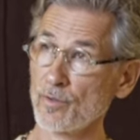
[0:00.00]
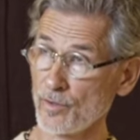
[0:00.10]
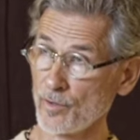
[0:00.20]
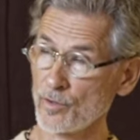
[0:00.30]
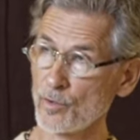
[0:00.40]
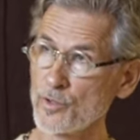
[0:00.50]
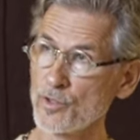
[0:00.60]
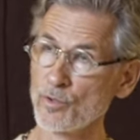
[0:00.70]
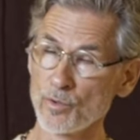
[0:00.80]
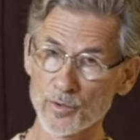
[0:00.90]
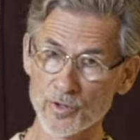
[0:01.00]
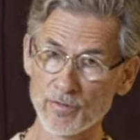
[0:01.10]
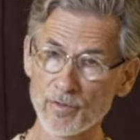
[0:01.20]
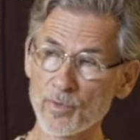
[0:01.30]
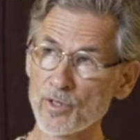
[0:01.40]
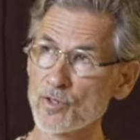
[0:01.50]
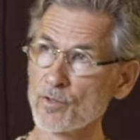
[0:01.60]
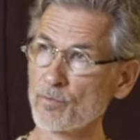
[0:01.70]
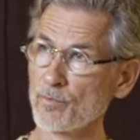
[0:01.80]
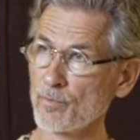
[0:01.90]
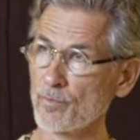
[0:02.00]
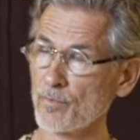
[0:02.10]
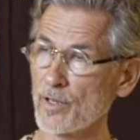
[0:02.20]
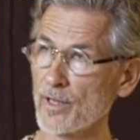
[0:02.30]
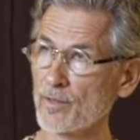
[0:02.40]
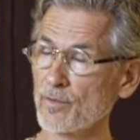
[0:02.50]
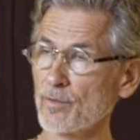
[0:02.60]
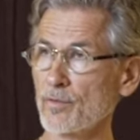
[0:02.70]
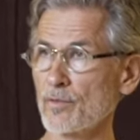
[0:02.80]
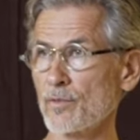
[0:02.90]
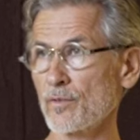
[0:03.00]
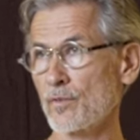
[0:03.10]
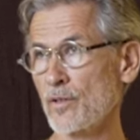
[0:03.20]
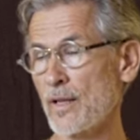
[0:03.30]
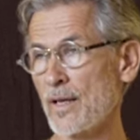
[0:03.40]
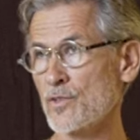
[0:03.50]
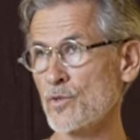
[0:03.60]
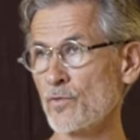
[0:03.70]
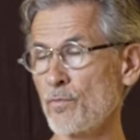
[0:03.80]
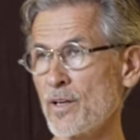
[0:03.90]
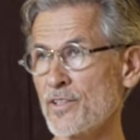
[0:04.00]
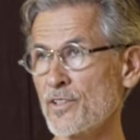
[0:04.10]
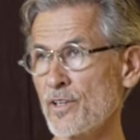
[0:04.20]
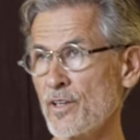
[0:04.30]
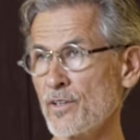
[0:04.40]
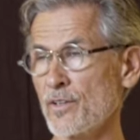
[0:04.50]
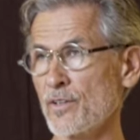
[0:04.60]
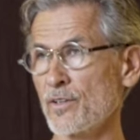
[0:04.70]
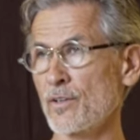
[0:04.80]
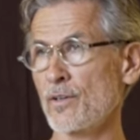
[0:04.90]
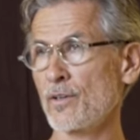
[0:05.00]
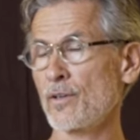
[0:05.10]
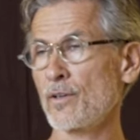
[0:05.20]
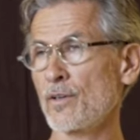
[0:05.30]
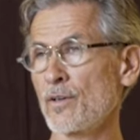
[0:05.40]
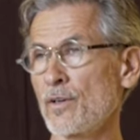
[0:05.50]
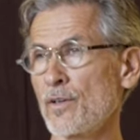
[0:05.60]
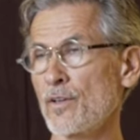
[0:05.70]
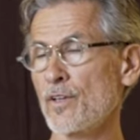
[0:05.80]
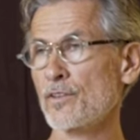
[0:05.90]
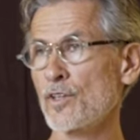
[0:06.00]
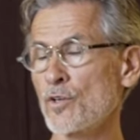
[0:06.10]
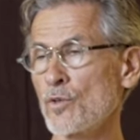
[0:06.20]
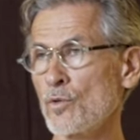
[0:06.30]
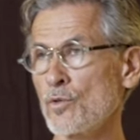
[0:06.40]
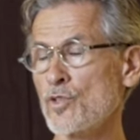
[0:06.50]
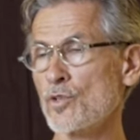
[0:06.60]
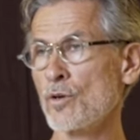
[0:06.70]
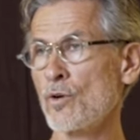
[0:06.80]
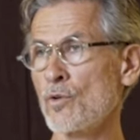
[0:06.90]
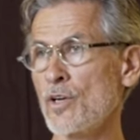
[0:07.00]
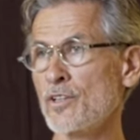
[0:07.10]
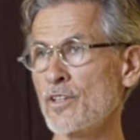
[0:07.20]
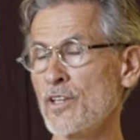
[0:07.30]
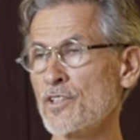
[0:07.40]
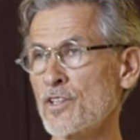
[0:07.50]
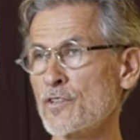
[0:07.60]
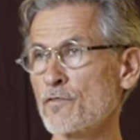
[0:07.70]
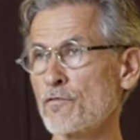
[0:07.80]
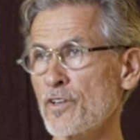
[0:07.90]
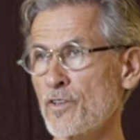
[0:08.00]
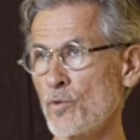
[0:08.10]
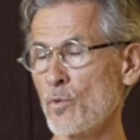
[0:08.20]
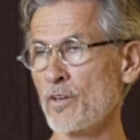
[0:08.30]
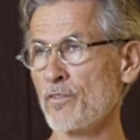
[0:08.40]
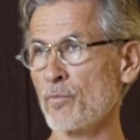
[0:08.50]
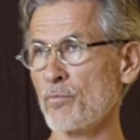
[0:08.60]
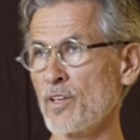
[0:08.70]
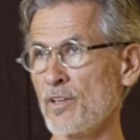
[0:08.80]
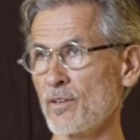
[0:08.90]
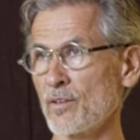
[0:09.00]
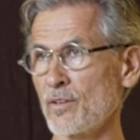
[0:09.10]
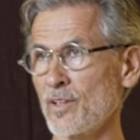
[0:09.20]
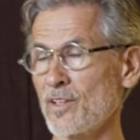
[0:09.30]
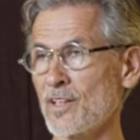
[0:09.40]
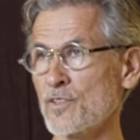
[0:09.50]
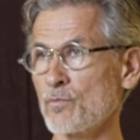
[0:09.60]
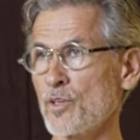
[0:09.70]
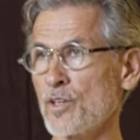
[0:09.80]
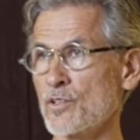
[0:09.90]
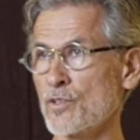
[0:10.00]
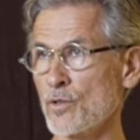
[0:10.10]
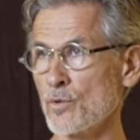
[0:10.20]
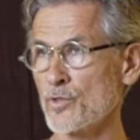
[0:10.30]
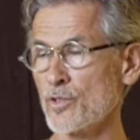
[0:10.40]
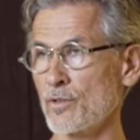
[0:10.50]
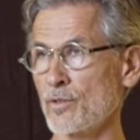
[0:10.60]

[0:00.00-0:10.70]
including those aforementioned, like the likes of Martin Heidegger, that technology only takes us further away from being. It doesn't bring us closer.